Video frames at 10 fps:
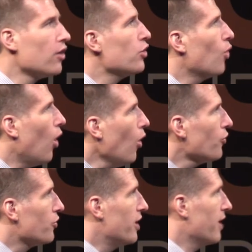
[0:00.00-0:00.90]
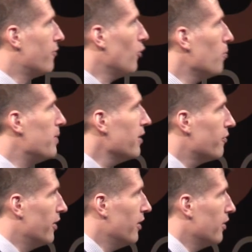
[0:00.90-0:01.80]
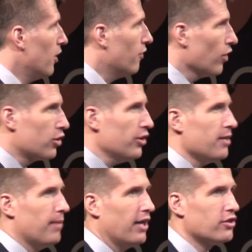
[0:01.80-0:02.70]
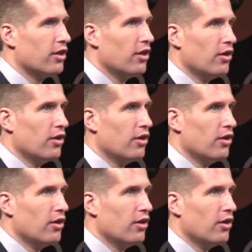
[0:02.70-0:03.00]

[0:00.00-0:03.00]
You also take full benefit of our cookie match.